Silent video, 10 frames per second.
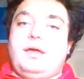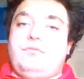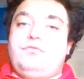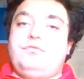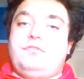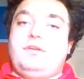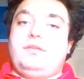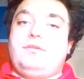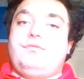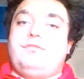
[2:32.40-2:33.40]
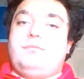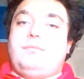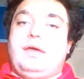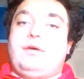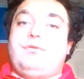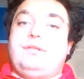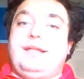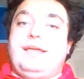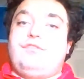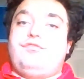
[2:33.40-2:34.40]
I will say there were some
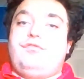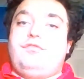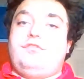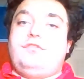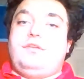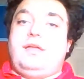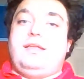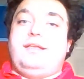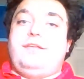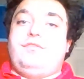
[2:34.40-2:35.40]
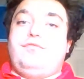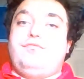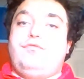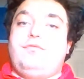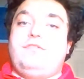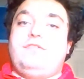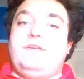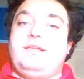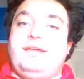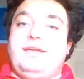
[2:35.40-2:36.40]
allegations against Louis
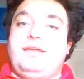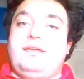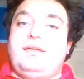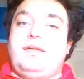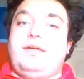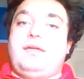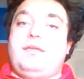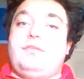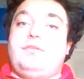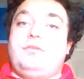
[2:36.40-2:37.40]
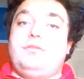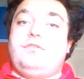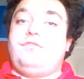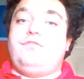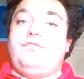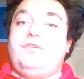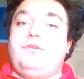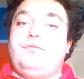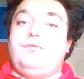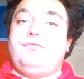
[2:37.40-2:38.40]
C.K. and the
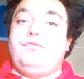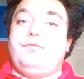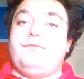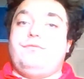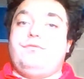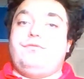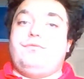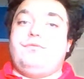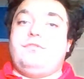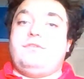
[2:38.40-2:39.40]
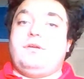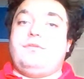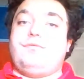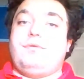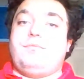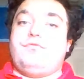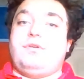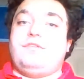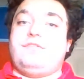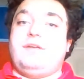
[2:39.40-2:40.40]
studio Universal decided to
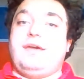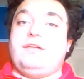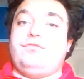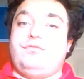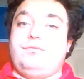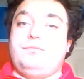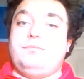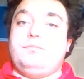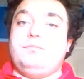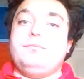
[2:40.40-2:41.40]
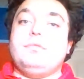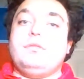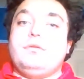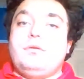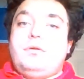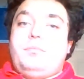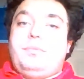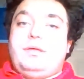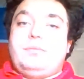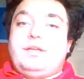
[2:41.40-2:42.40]
replace the actor.
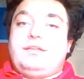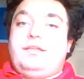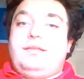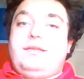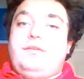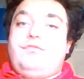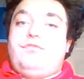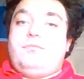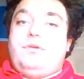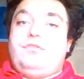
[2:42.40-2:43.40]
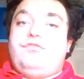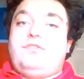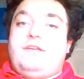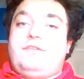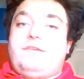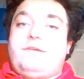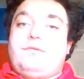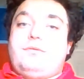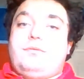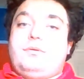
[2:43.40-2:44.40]
But I'm not going to get into much
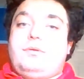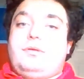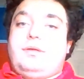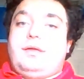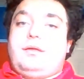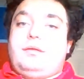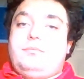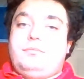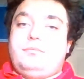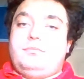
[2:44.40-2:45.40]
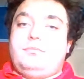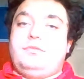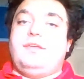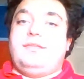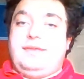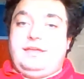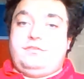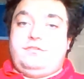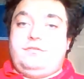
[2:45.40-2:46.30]
detail than that.